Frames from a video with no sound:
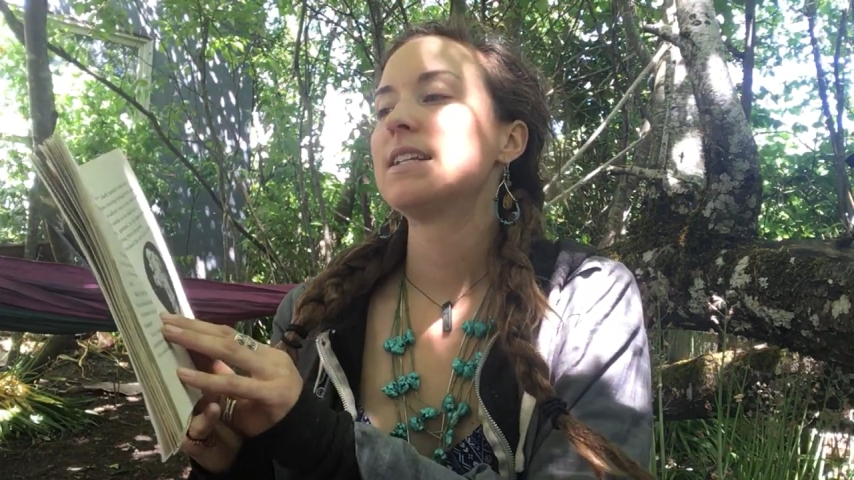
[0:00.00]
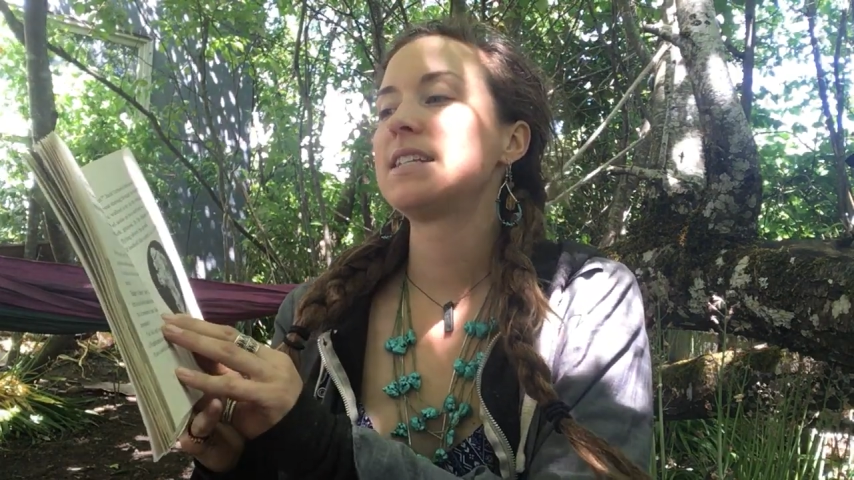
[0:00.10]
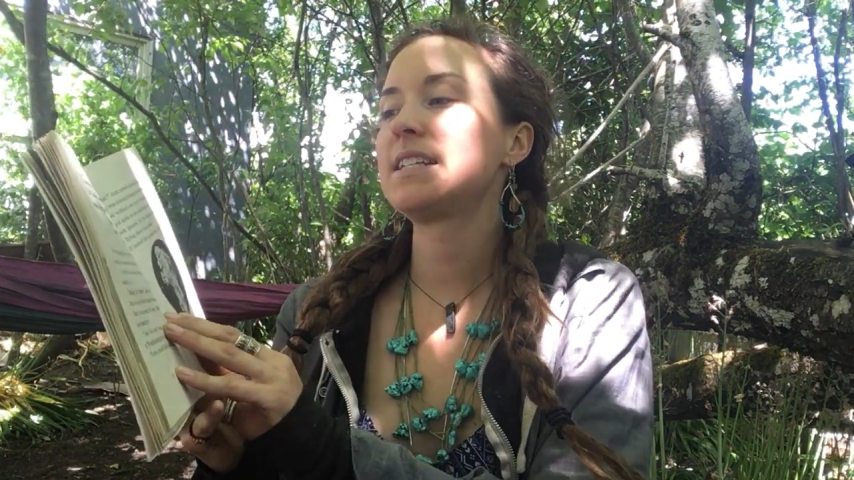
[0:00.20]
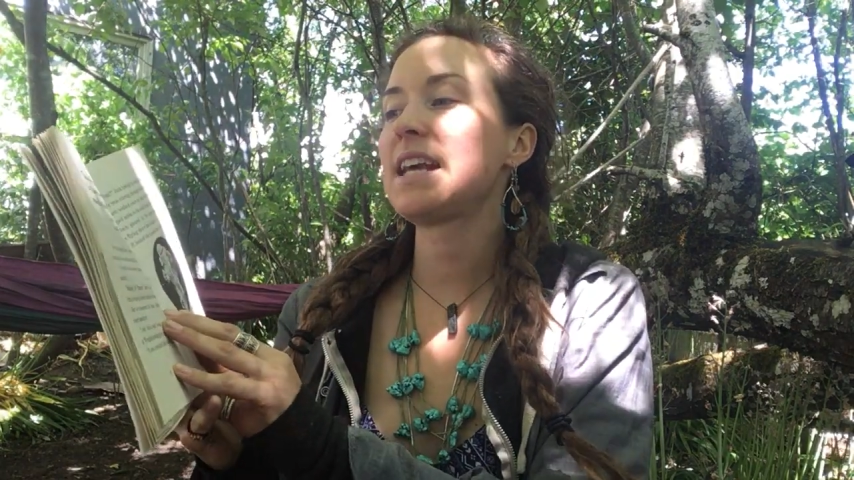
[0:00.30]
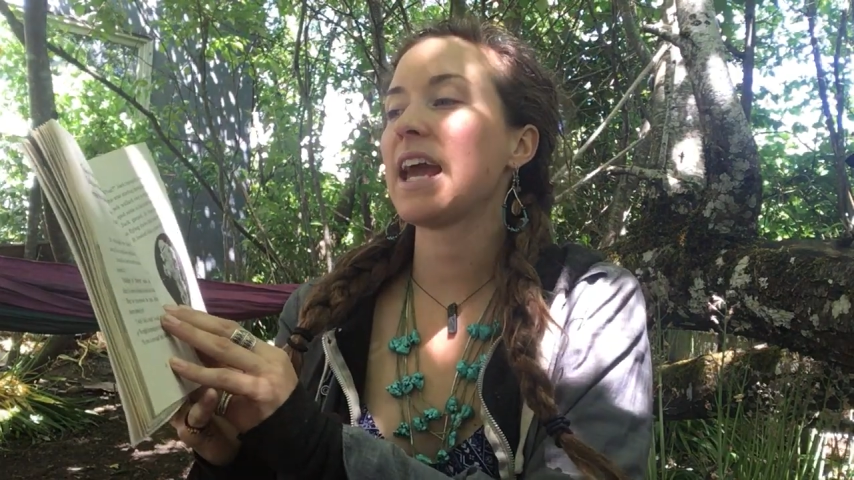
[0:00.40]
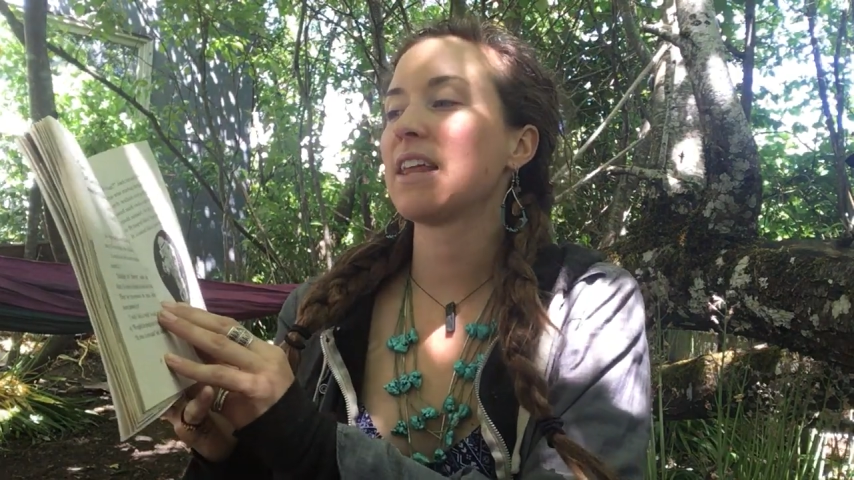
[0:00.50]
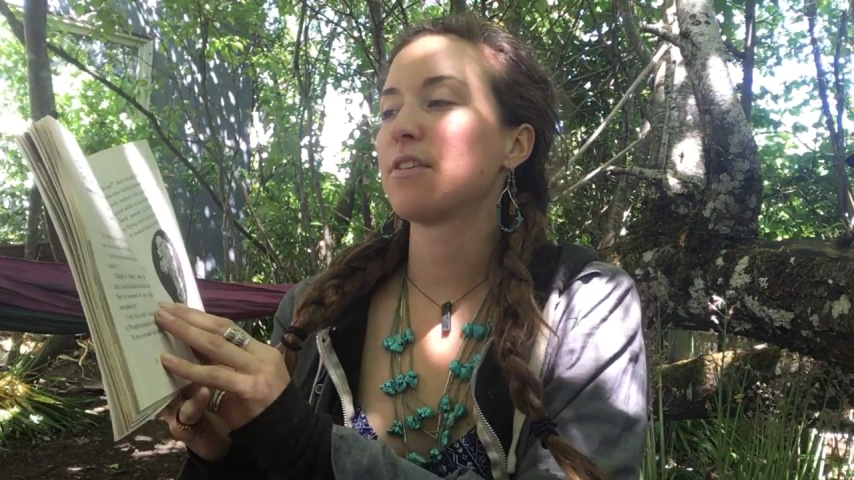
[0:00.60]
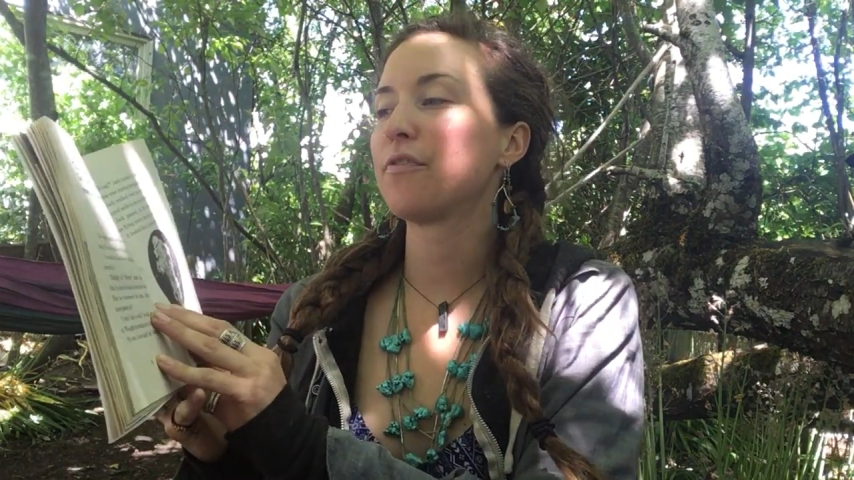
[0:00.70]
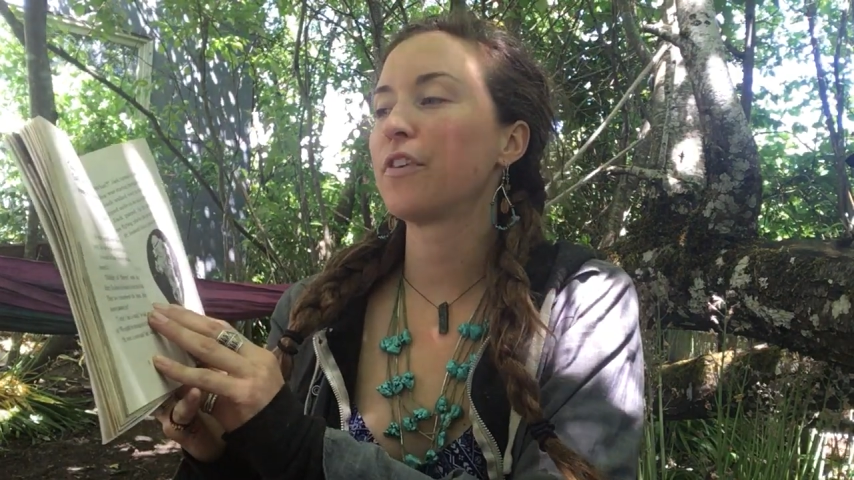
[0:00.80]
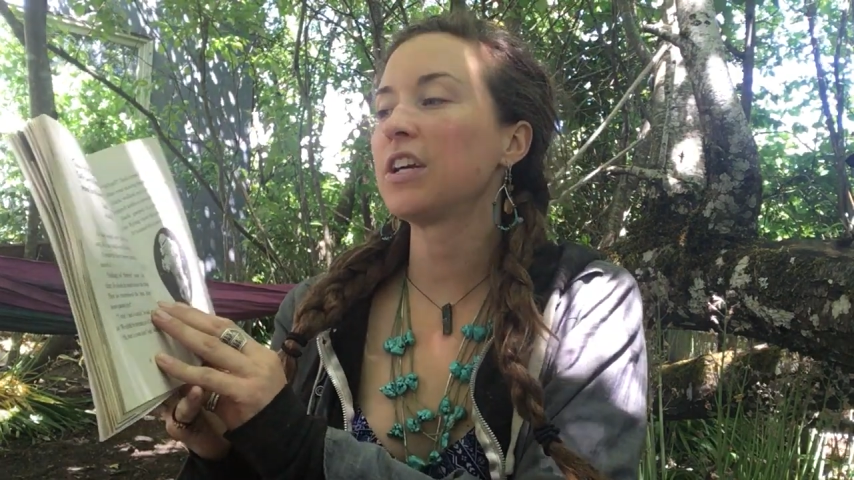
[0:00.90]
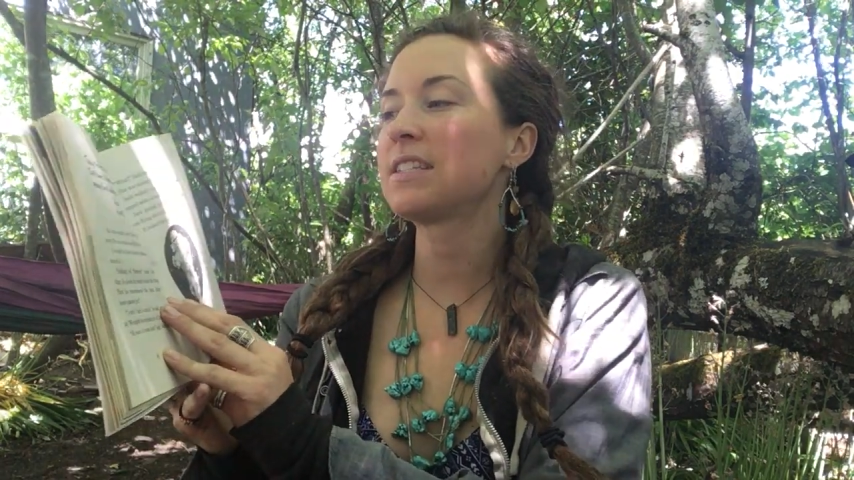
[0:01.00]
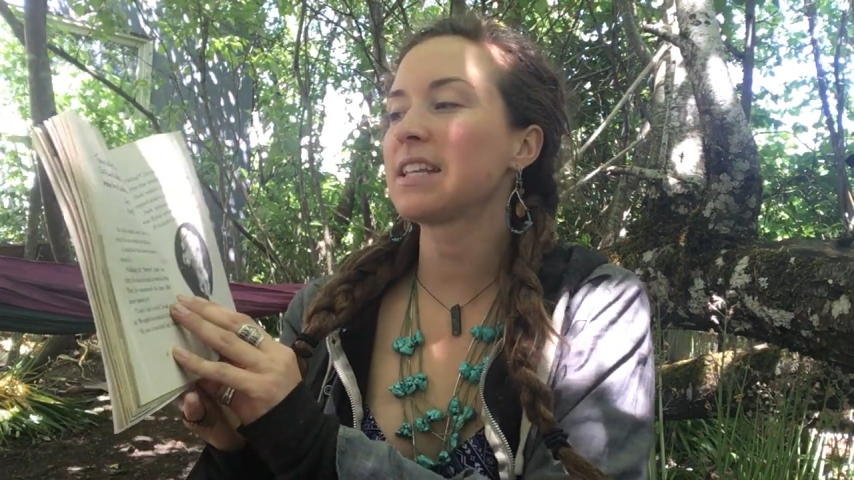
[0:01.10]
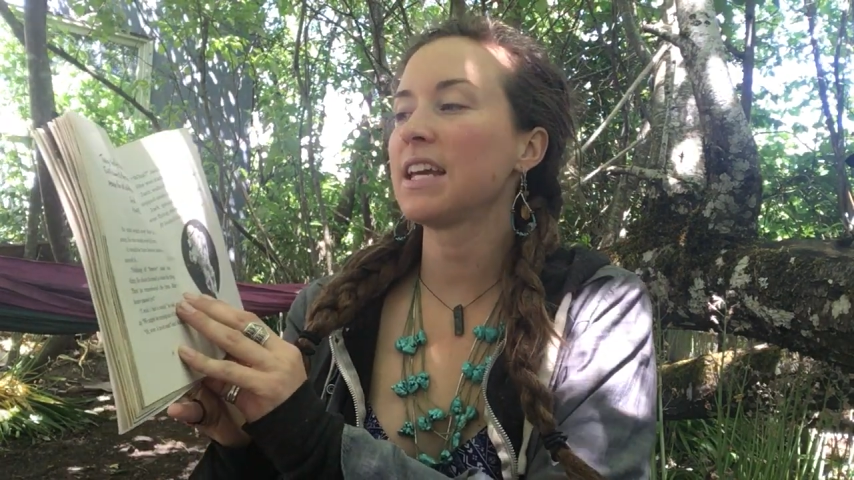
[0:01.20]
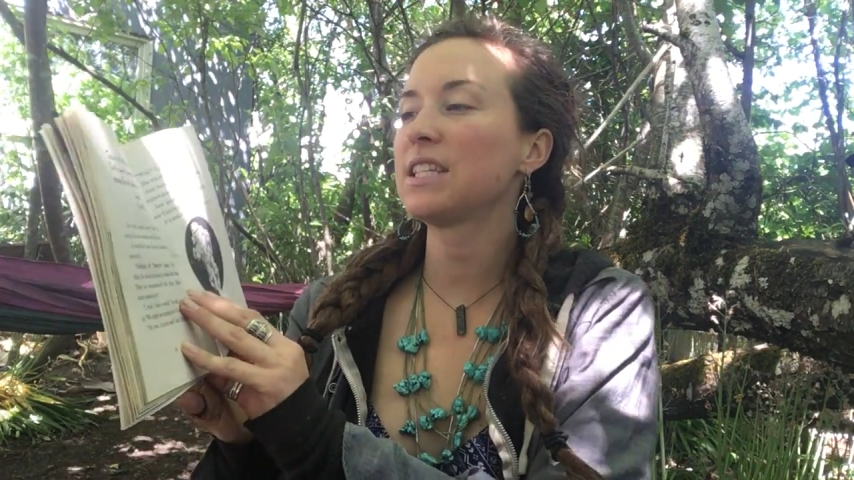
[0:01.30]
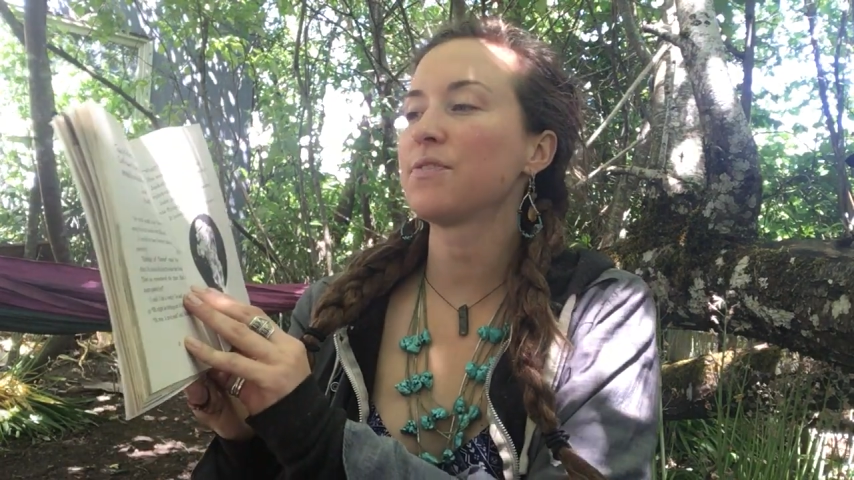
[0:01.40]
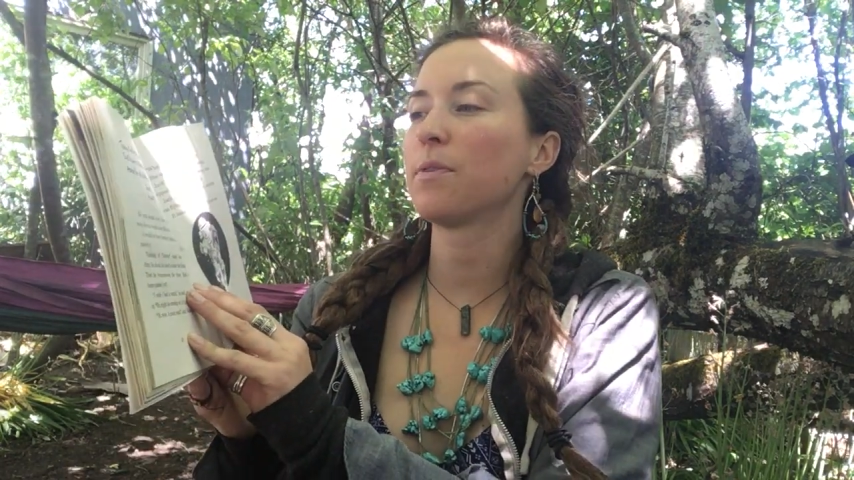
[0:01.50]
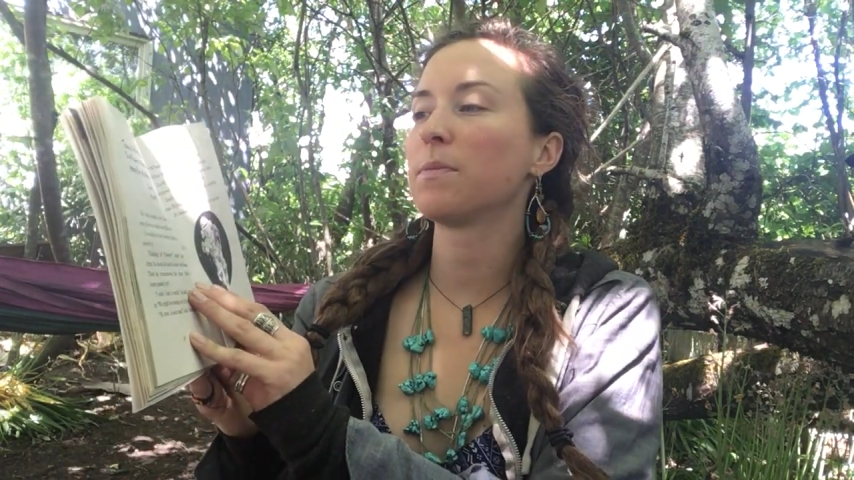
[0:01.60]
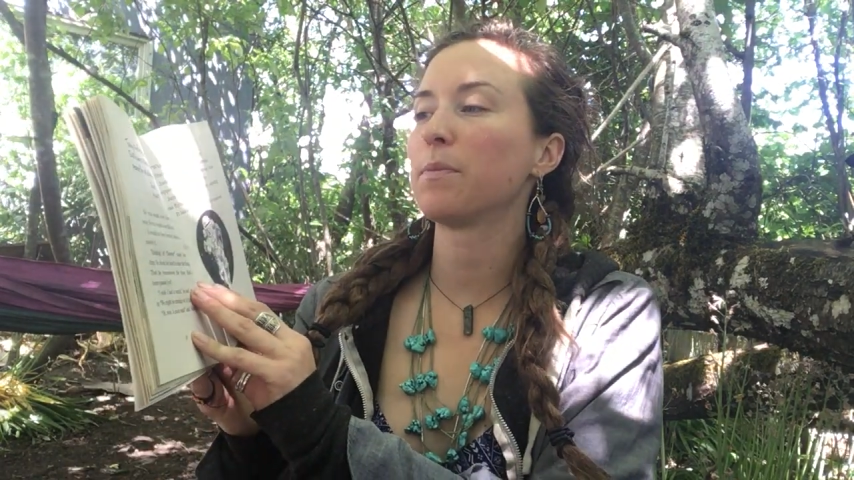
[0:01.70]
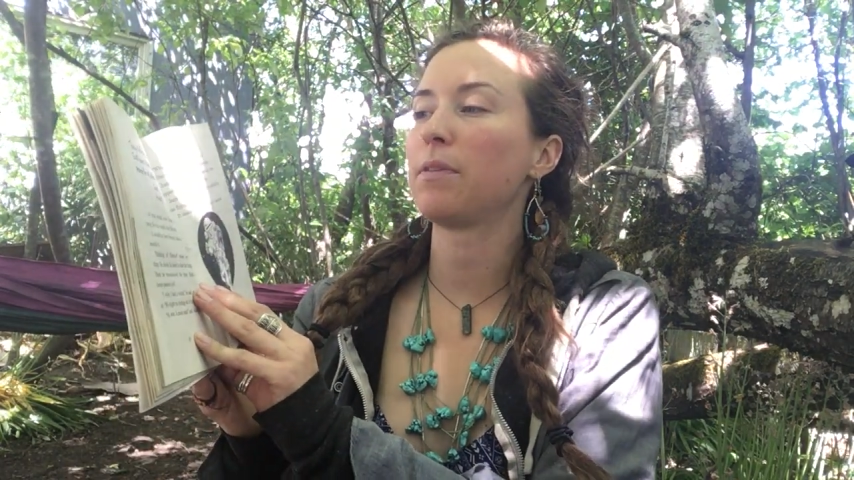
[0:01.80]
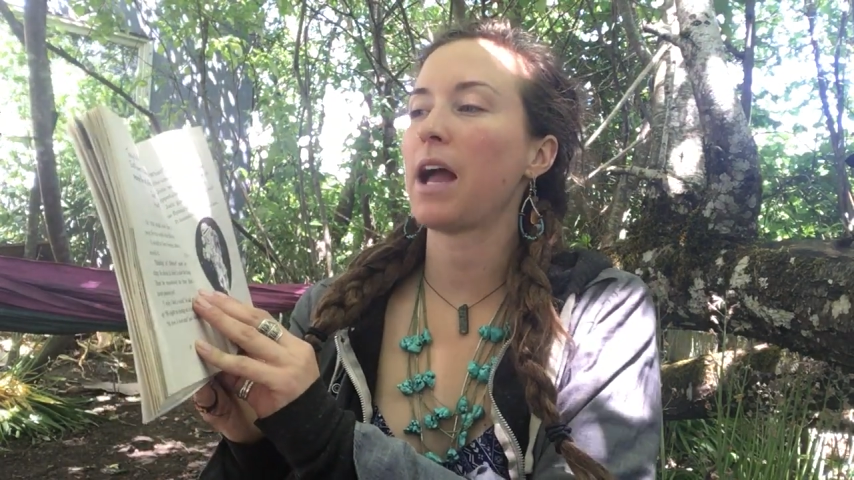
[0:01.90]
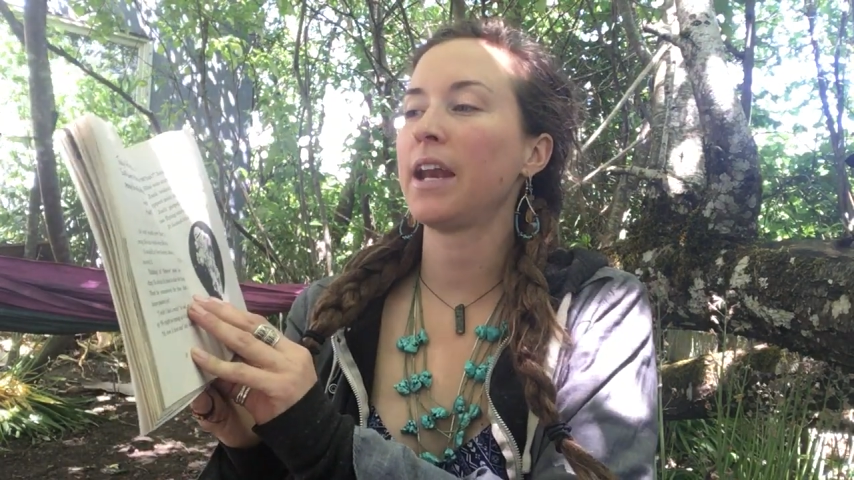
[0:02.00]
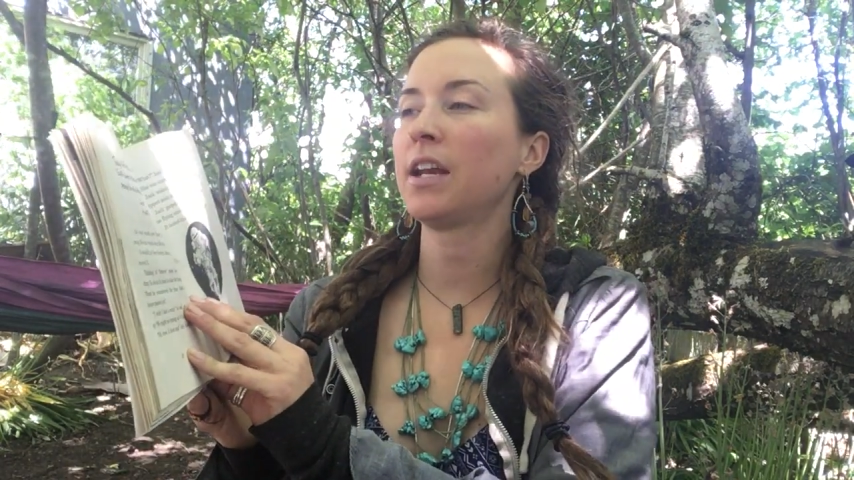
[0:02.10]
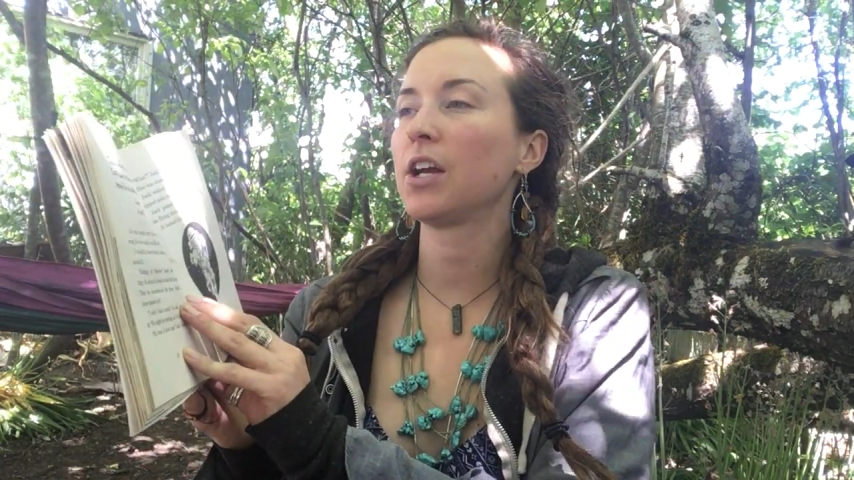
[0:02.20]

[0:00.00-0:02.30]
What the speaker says: "Today, the first kids from the planet